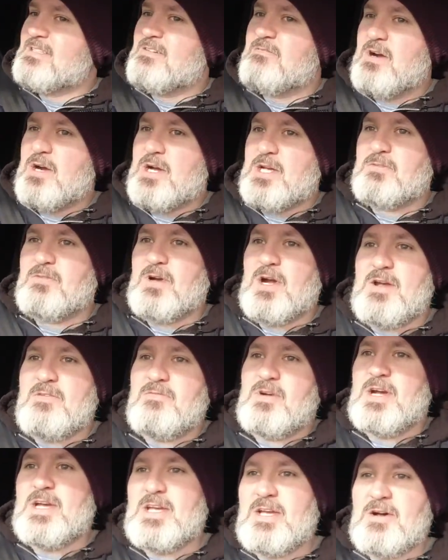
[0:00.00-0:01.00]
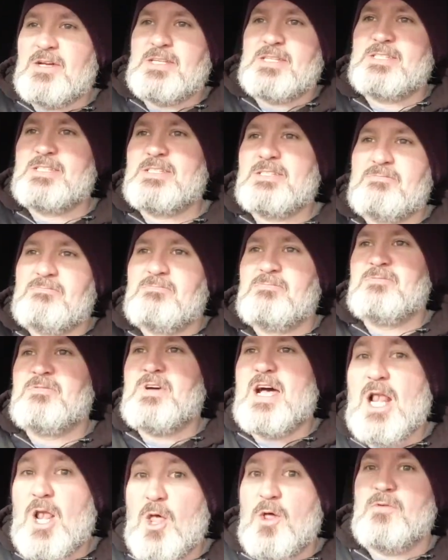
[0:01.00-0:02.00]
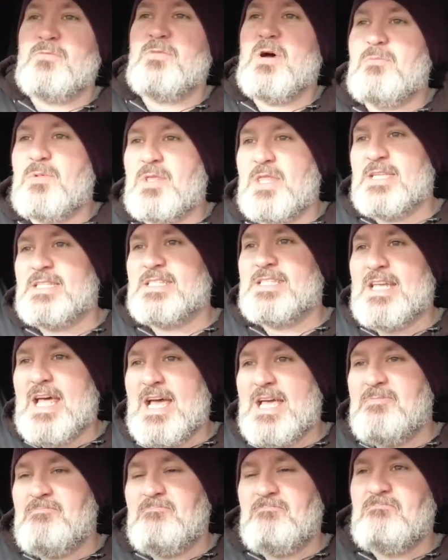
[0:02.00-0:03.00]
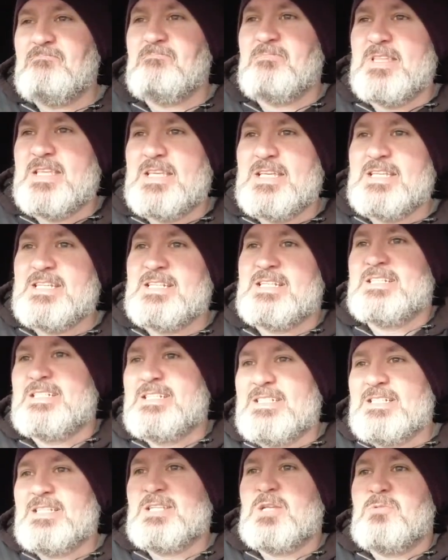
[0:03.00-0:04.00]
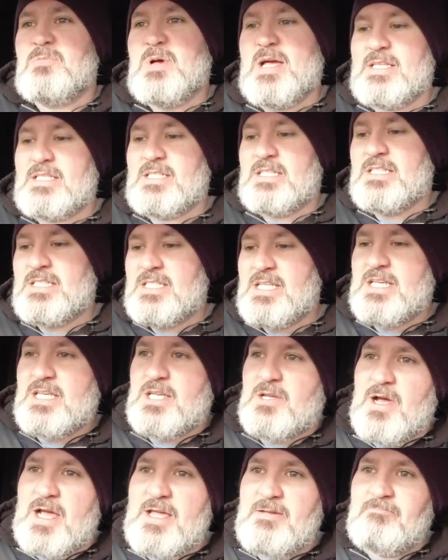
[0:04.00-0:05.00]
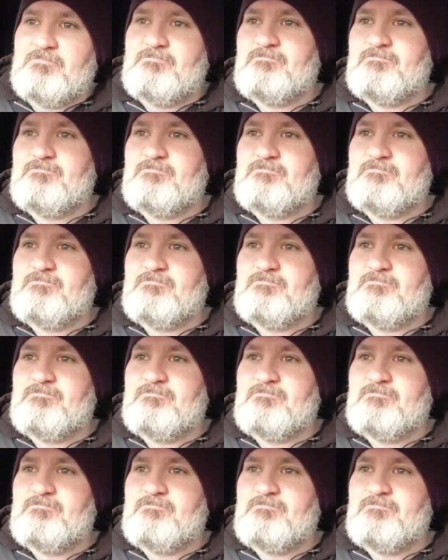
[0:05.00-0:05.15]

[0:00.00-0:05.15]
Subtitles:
Very, very, very nice. Had a lot of fun with this today. Long way to continue, eh?